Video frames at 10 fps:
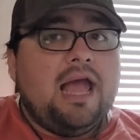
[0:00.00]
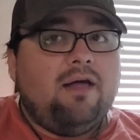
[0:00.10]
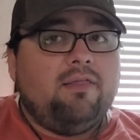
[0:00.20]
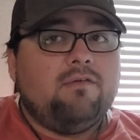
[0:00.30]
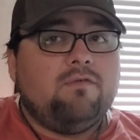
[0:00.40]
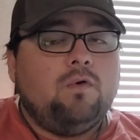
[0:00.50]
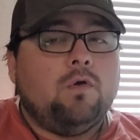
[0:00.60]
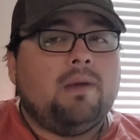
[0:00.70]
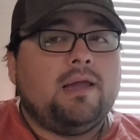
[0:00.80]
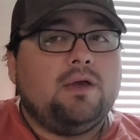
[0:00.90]
how they
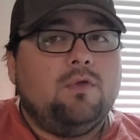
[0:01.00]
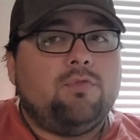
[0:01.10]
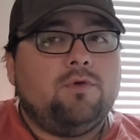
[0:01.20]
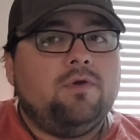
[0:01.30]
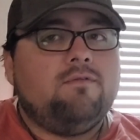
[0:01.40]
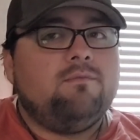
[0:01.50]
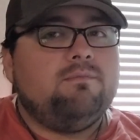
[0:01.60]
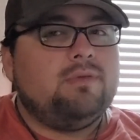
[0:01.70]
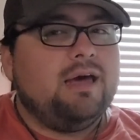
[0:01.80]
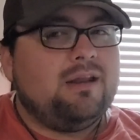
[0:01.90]
form. I go through it
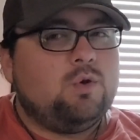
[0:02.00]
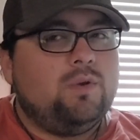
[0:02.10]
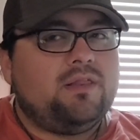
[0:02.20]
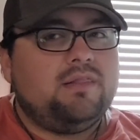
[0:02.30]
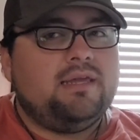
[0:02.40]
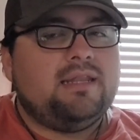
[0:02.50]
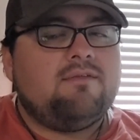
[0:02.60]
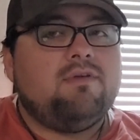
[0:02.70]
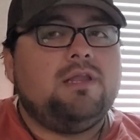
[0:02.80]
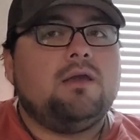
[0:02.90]
kind of quickly in
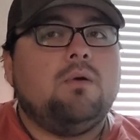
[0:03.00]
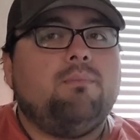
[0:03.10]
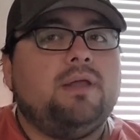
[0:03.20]
that video,